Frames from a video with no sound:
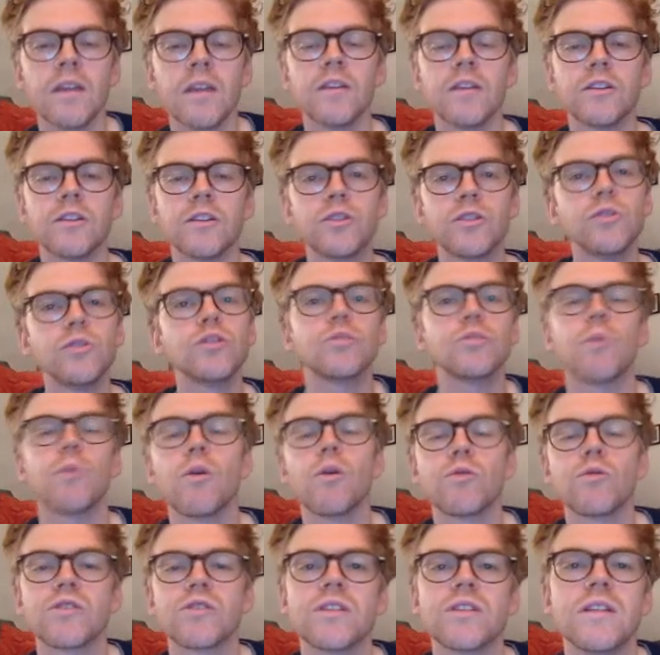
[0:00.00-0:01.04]
The two
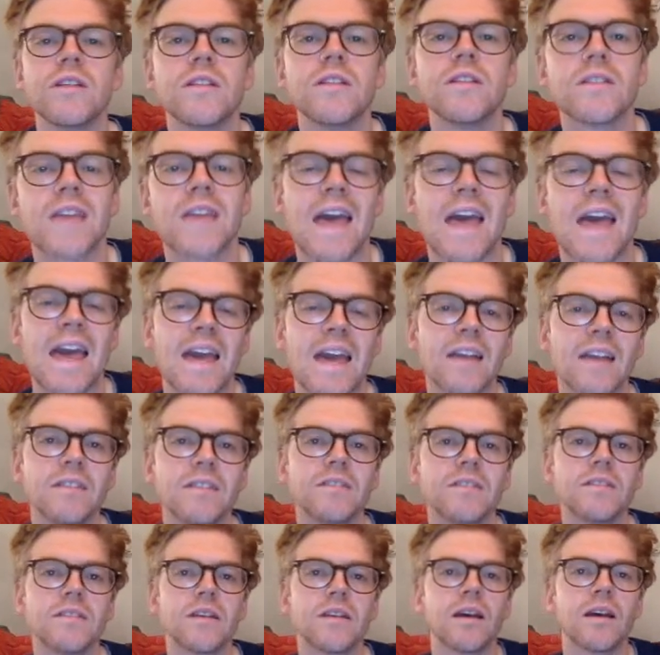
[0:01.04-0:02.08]
small scenes that
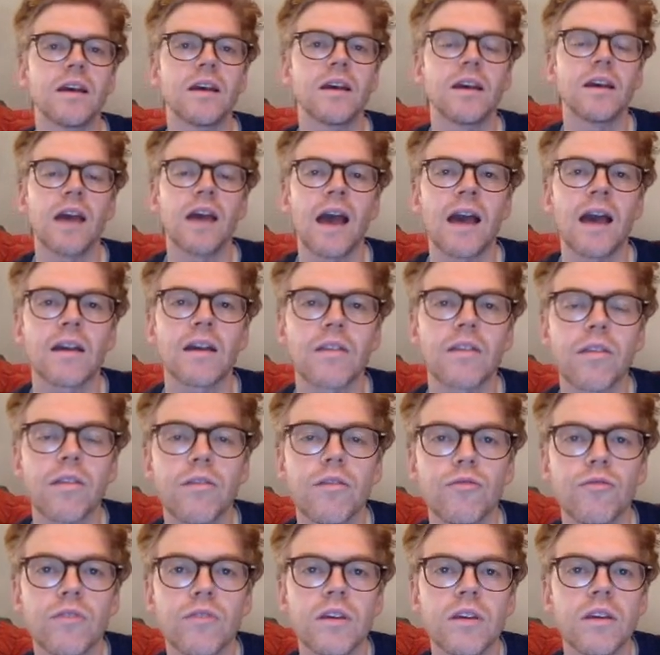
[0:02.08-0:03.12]
end Act
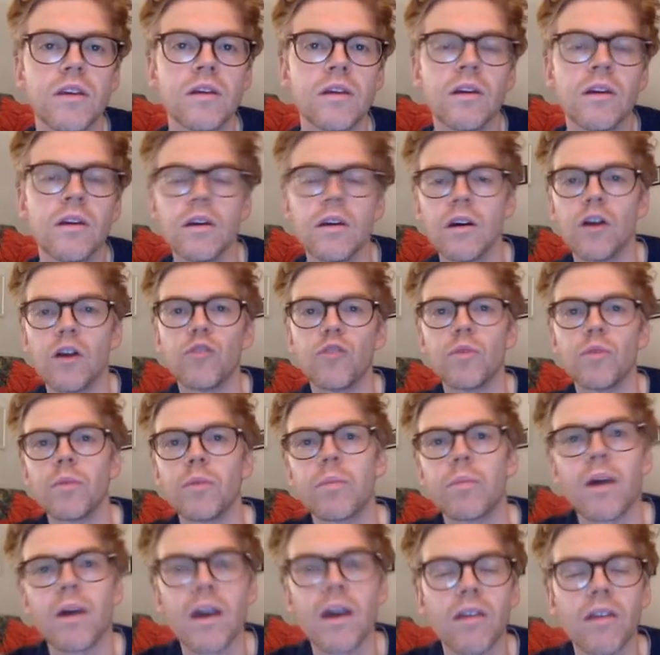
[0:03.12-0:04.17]
3 of
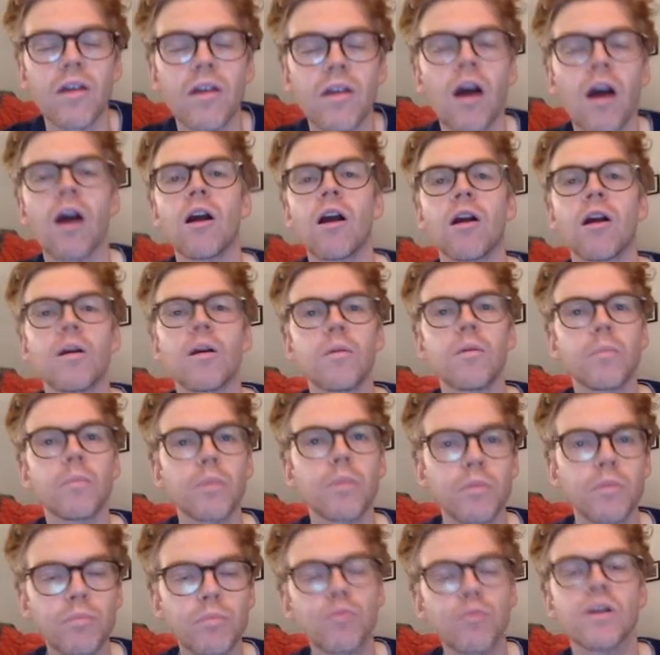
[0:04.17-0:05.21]
Macbeth are
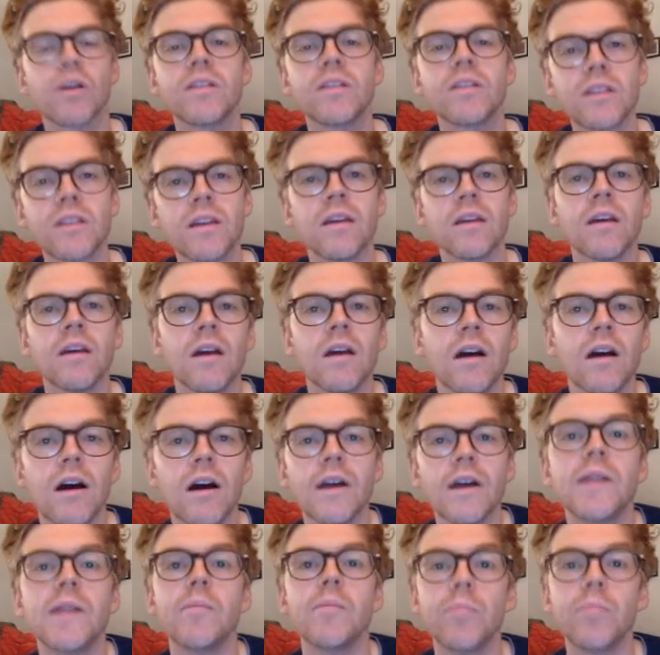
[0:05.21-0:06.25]
pretty
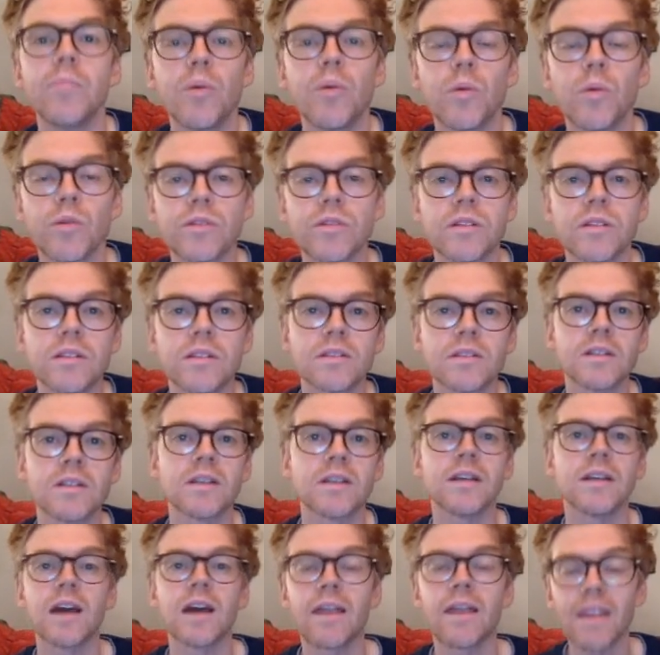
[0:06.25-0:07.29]
unimportant,
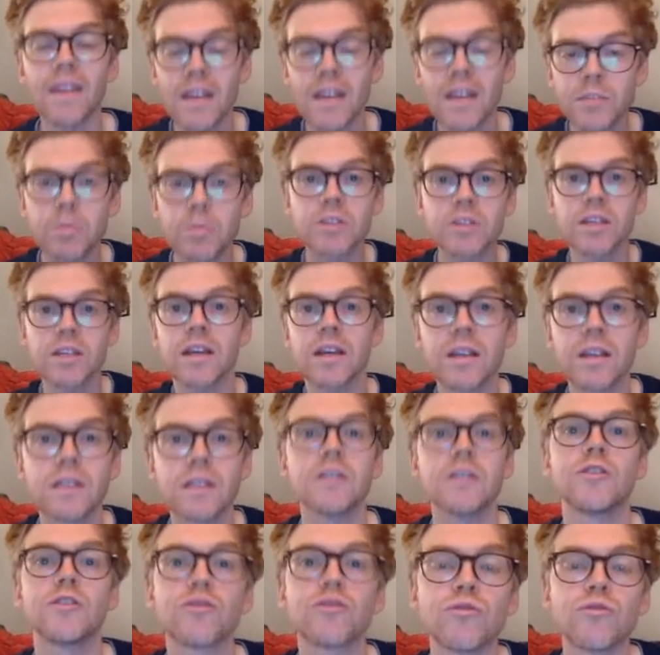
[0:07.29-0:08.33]
and that is
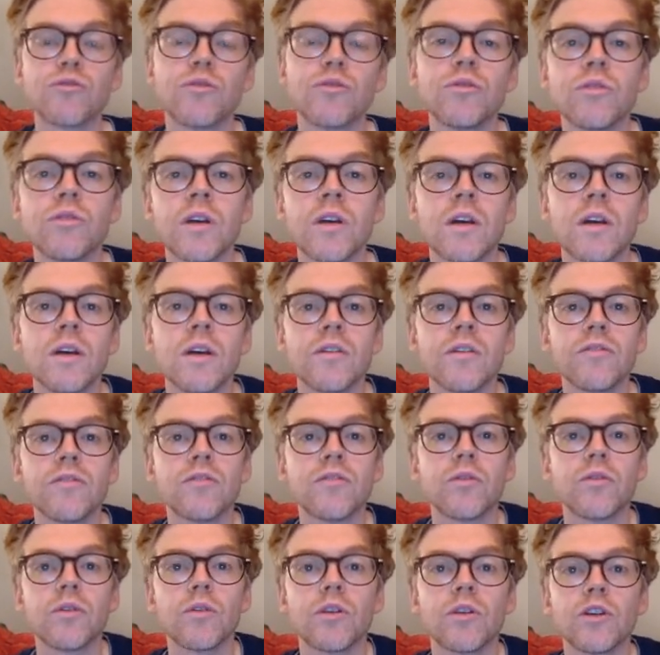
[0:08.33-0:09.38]
particularly true
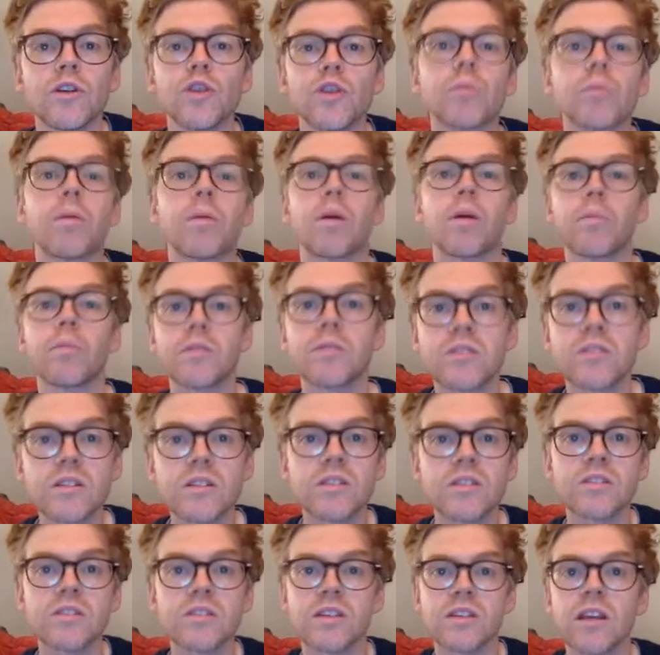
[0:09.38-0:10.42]
for your
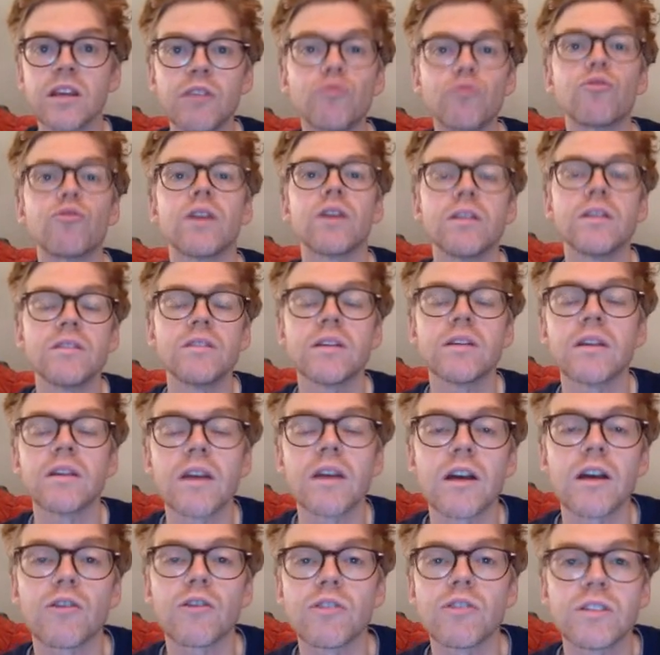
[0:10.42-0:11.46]
purposes in writing
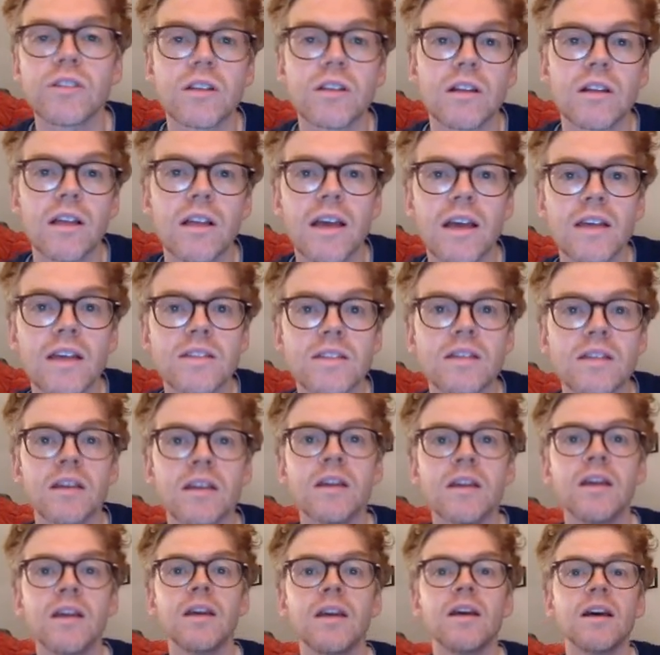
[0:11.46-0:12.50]
a critical essay,
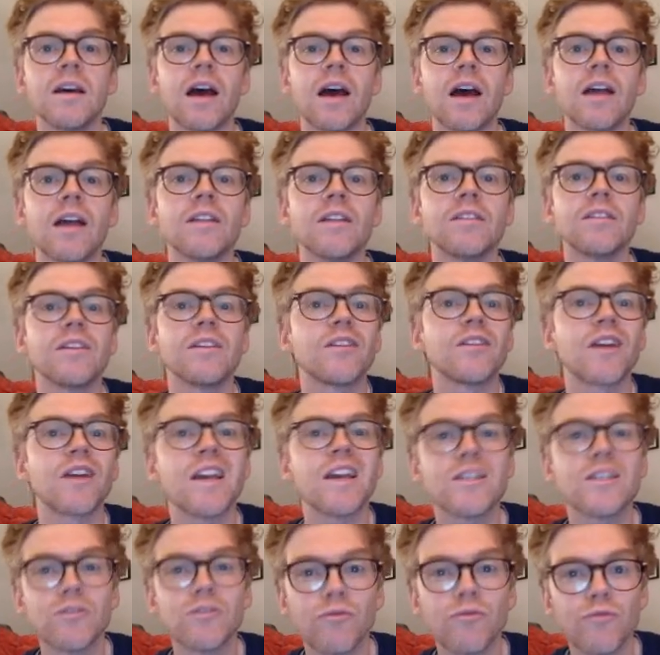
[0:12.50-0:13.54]
and there
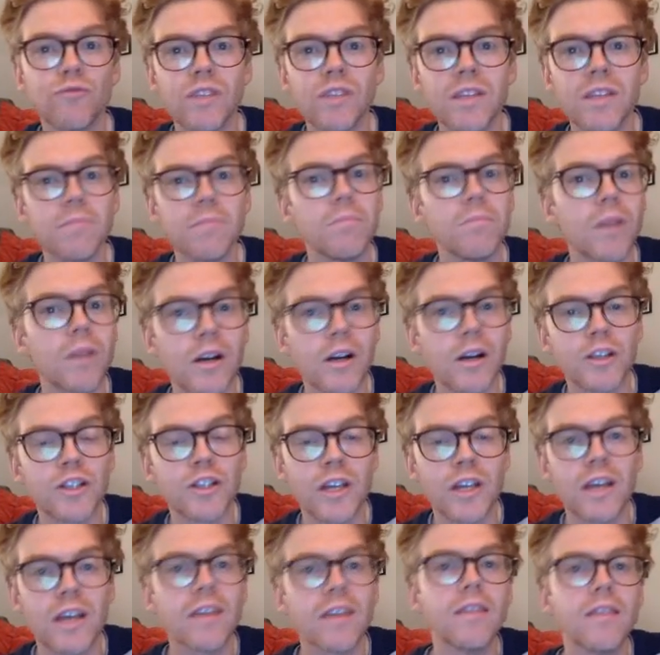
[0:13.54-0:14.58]
isn't really much
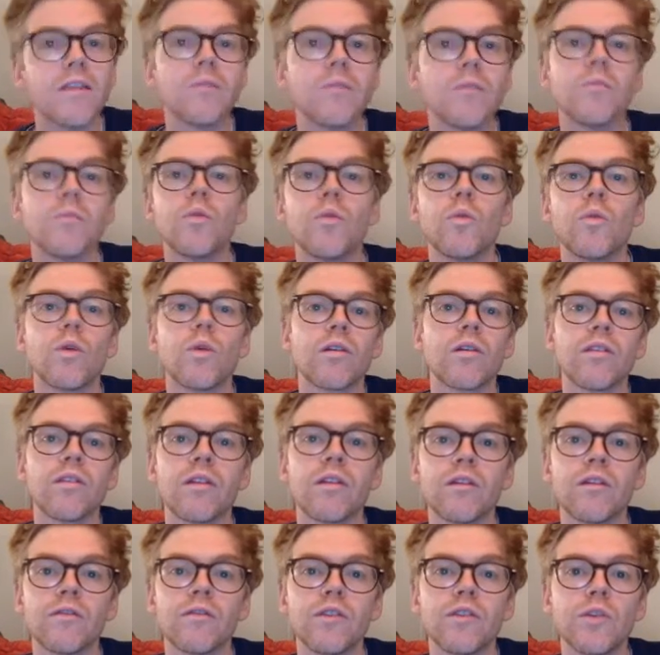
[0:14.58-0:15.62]
in them worthy
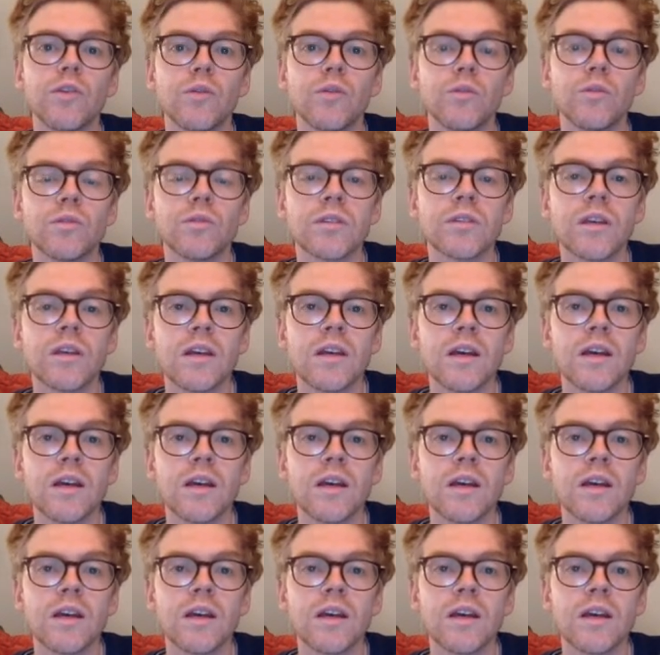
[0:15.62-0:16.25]
of note.